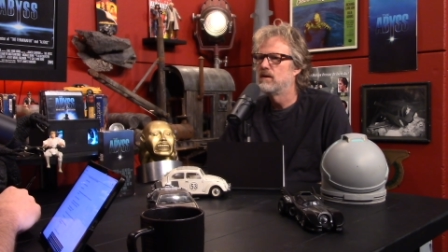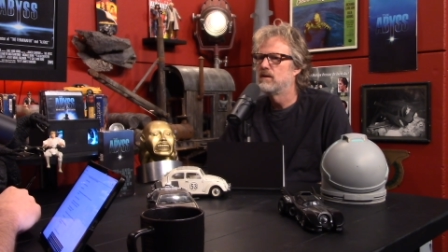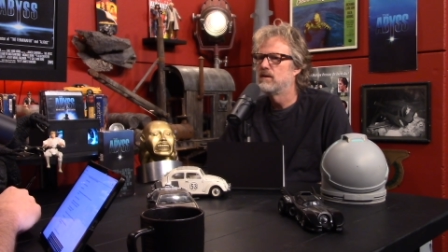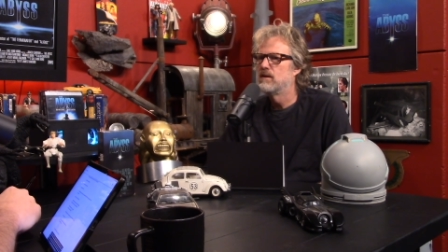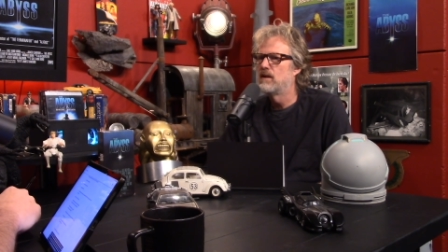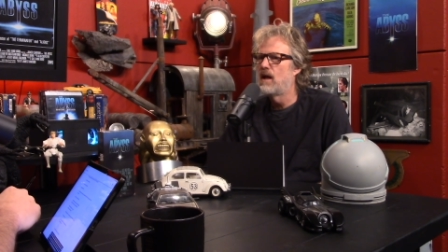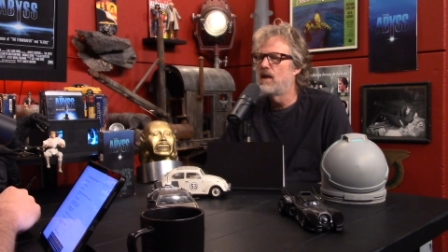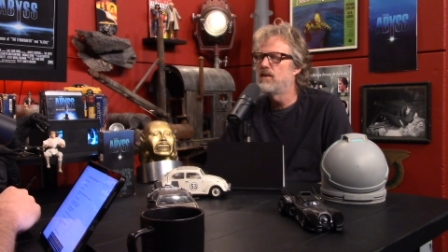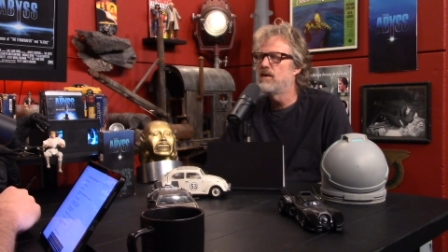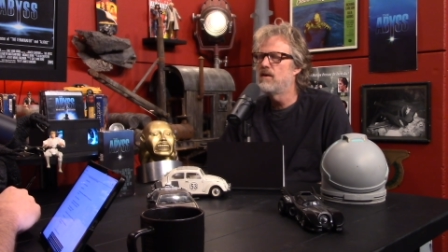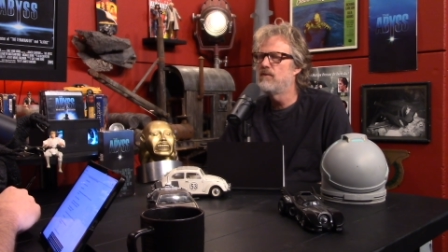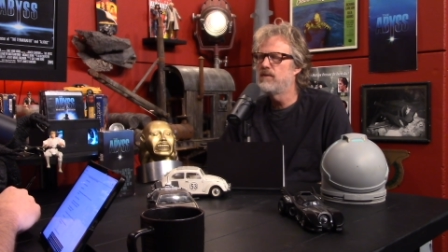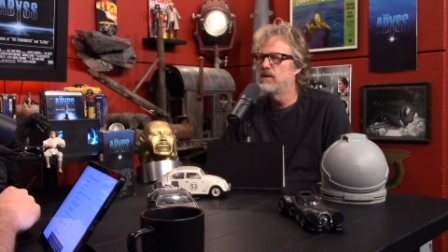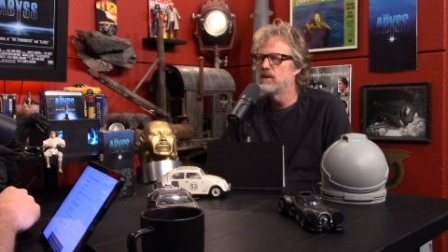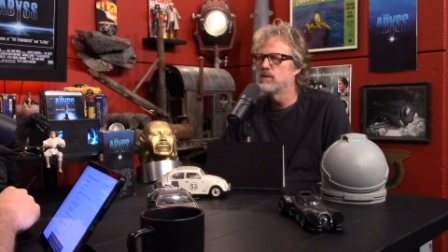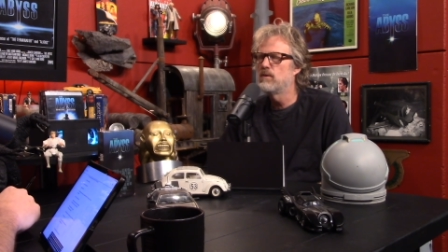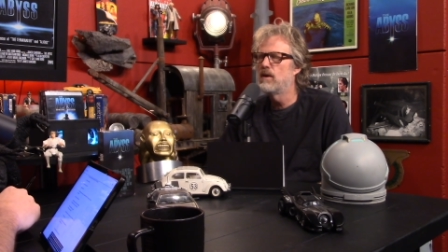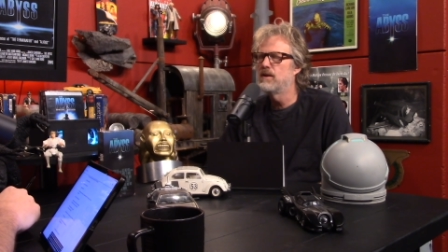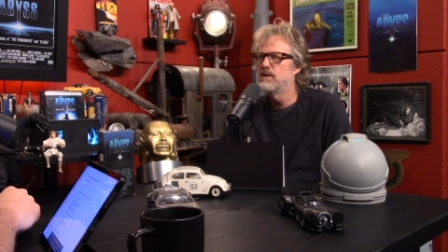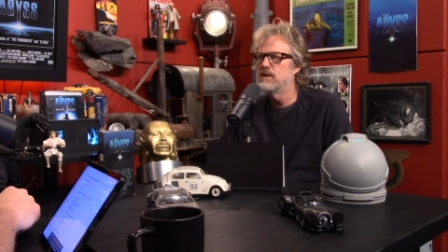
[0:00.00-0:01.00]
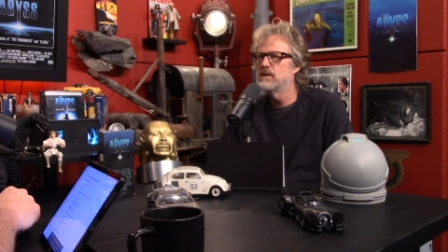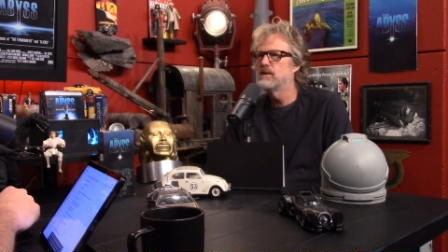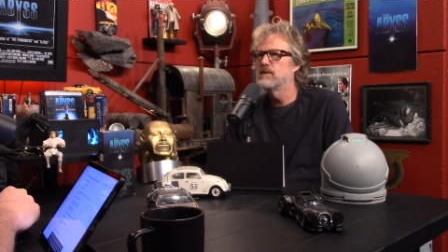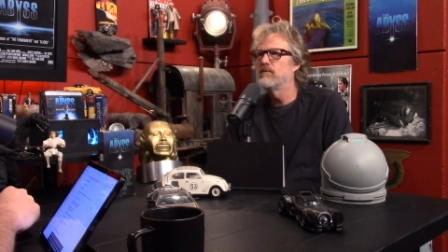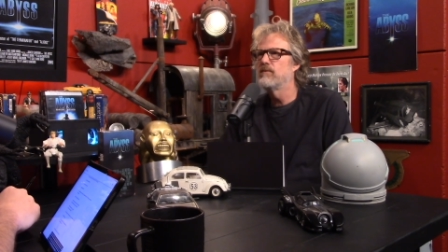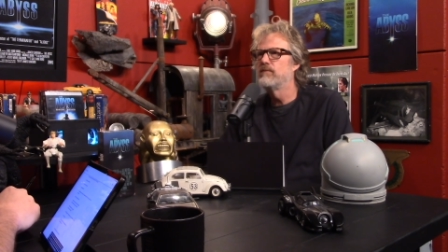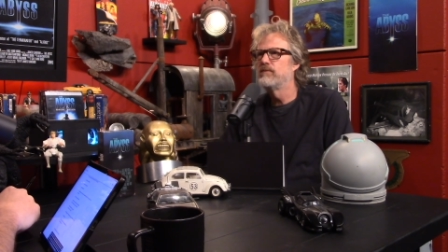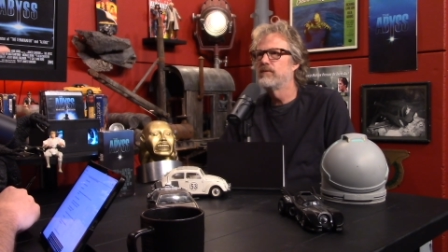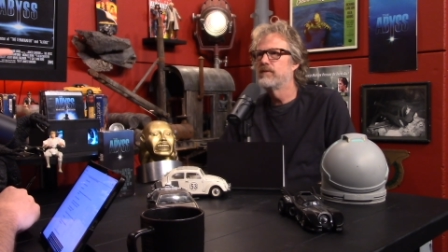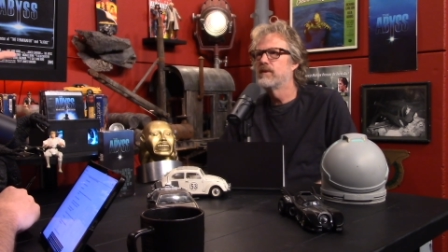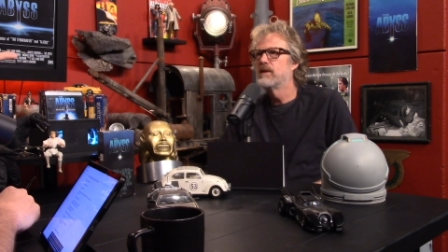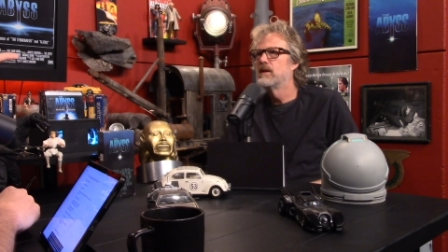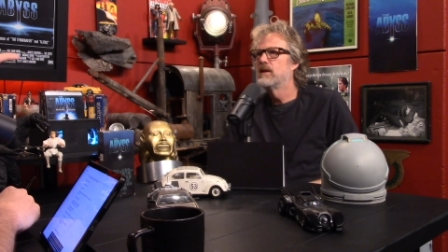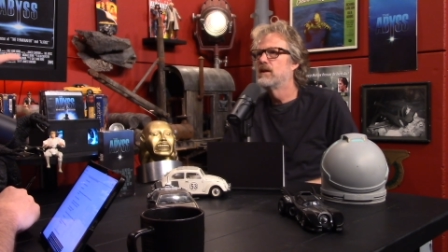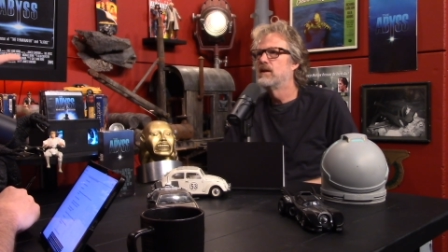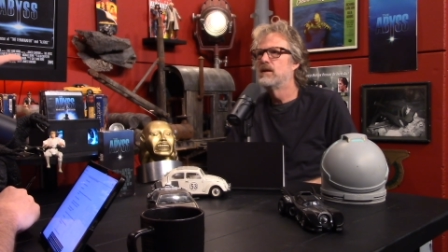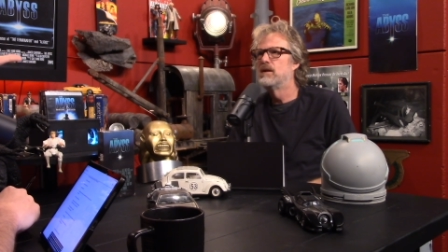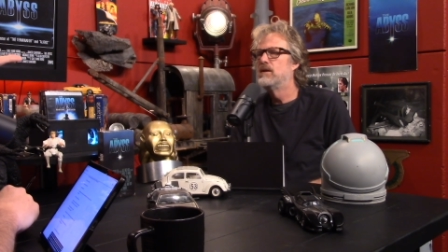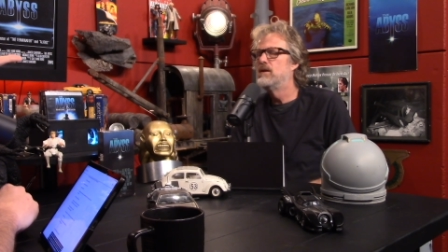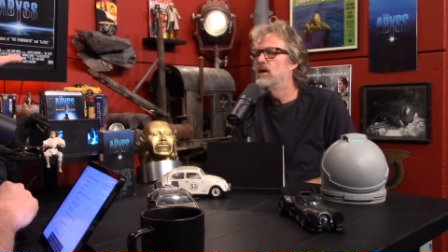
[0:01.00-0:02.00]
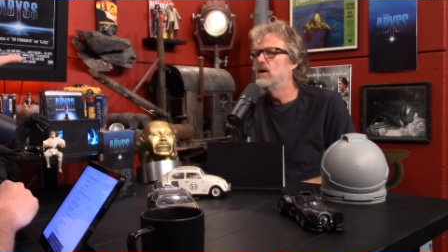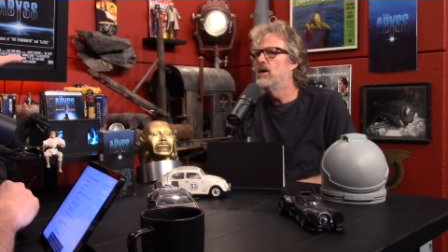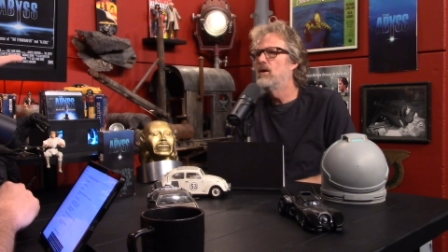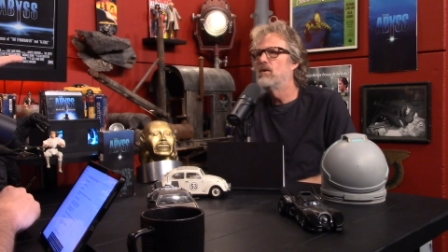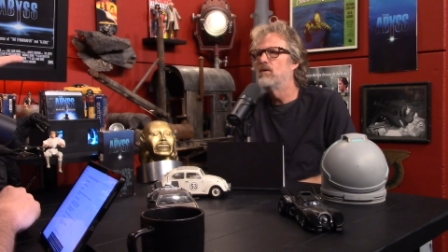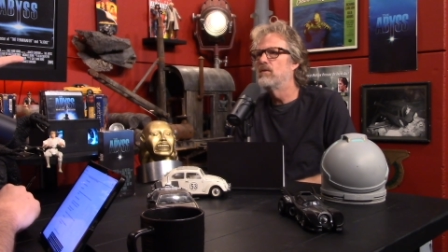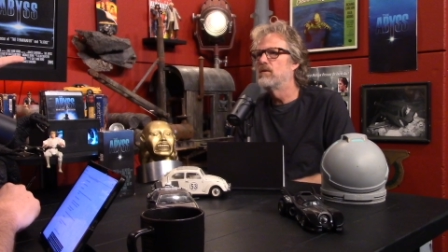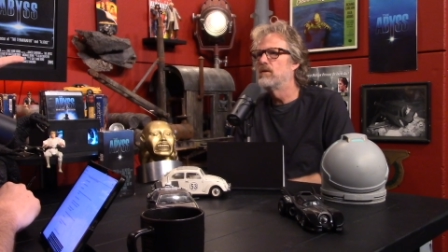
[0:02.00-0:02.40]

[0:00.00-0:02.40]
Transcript: The tidal wave wasn't, was it?